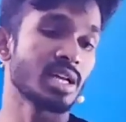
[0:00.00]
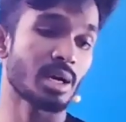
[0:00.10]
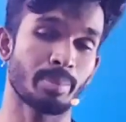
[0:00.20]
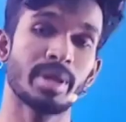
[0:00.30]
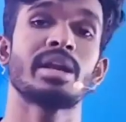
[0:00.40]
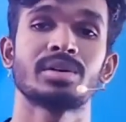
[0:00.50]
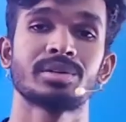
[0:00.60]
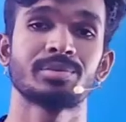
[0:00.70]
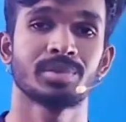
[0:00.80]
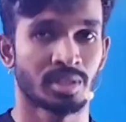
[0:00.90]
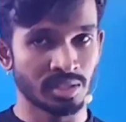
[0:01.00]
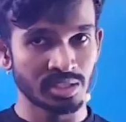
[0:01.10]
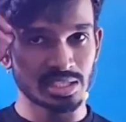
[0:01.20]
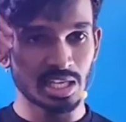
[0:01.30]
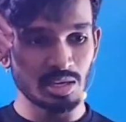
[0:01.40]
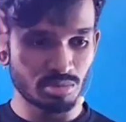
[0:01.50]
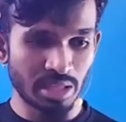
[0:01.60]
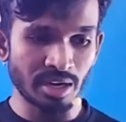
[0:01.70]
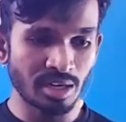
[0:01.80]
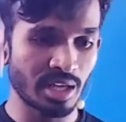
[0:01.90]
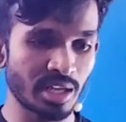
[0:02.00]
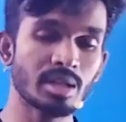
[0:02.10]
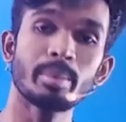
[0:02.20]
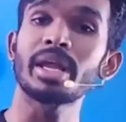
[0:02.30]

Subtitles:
and down. Just keep that in the mind.